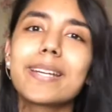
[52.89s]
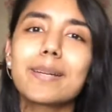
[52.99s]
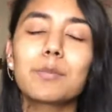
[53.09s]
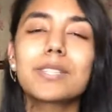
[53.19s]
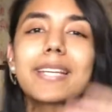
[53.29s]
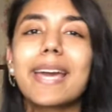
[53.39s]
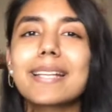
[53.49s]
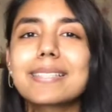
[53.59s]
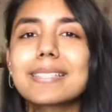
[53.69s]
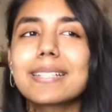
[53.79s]
I'm on the
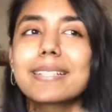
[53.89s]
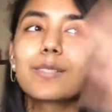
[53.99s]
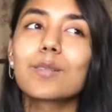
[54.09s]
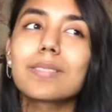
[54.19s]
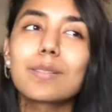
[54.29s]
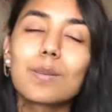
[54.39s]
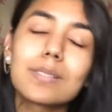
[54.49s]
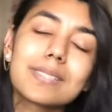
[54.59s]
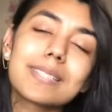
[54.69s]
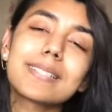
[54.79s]
cat side, not the
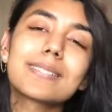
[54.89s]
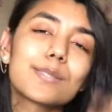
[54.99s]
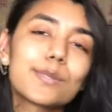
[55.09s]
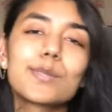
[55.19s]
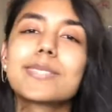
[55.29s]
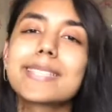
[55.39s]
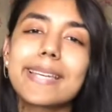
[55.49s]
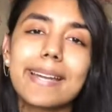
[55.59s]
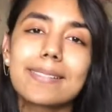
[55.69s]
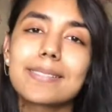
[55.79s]
dog side, so you'll see
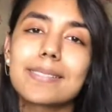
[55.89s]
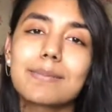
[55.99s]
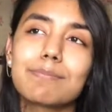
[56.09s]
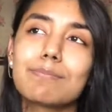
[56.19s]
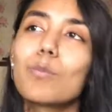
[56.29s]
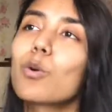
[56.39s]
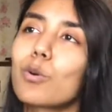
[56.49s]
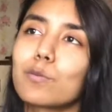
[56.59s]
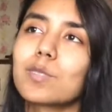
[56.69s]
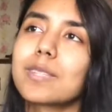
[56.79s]
cats more
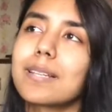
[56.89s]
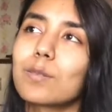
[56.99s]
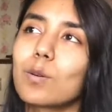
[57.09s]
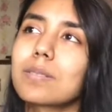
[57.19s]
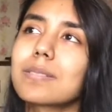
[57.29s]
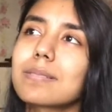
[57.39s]
often than dogs.